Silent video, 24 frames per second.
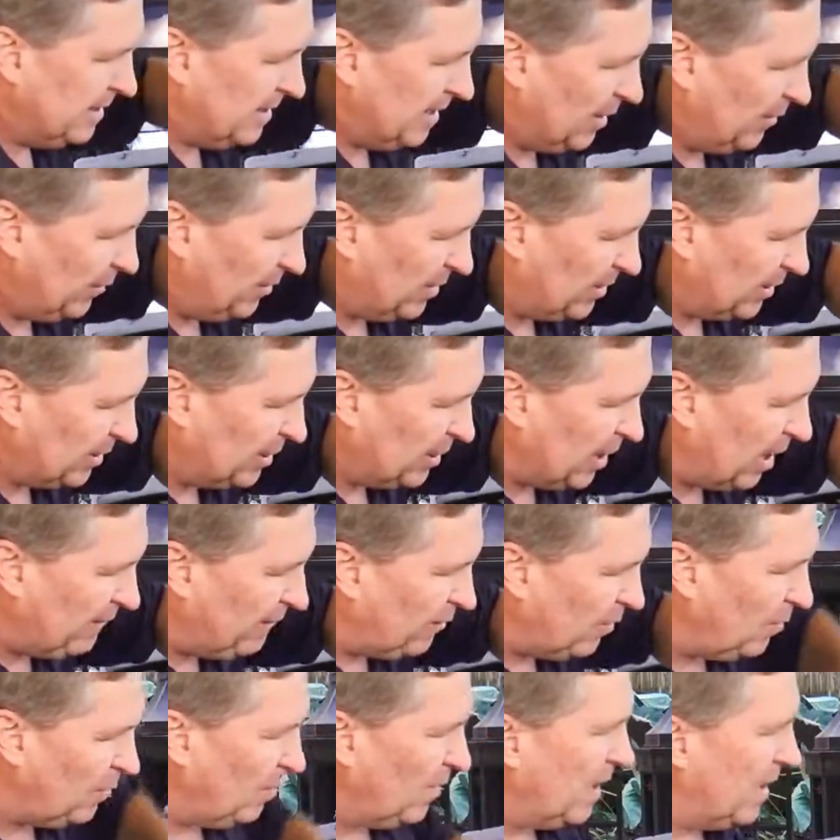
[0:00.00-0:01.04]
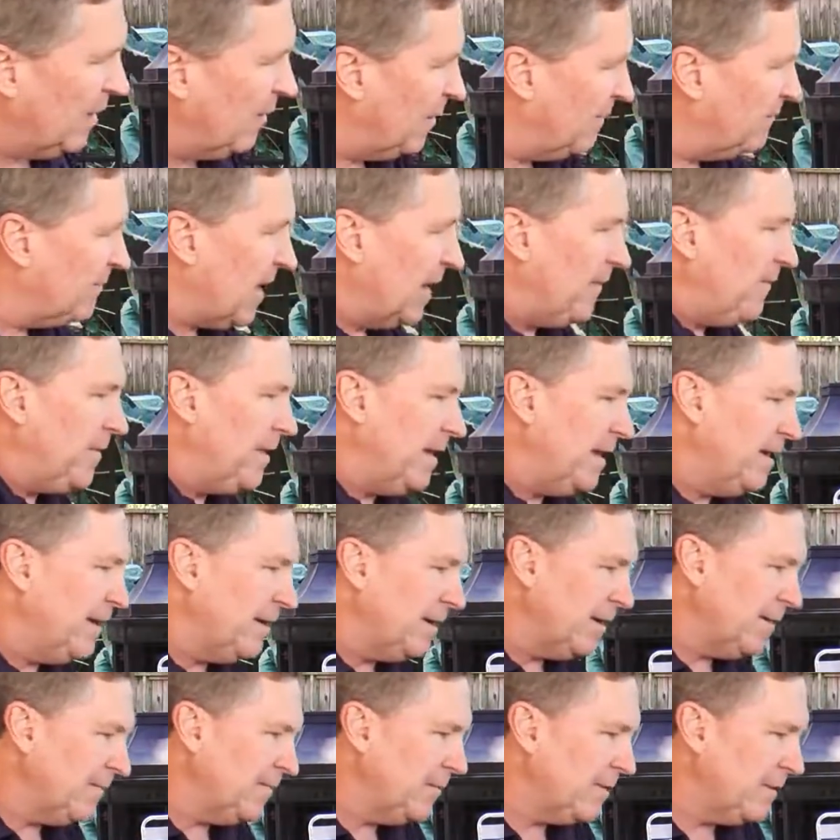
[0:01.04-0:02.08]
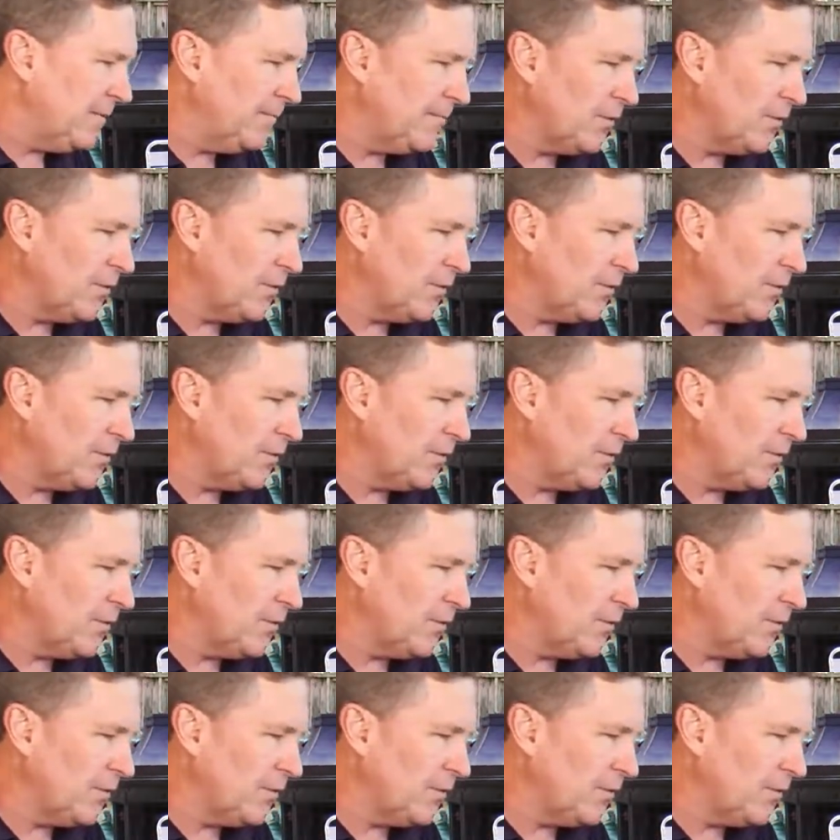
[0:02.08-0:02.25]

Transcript: I'm going to cover it now. I've got the, uh, the,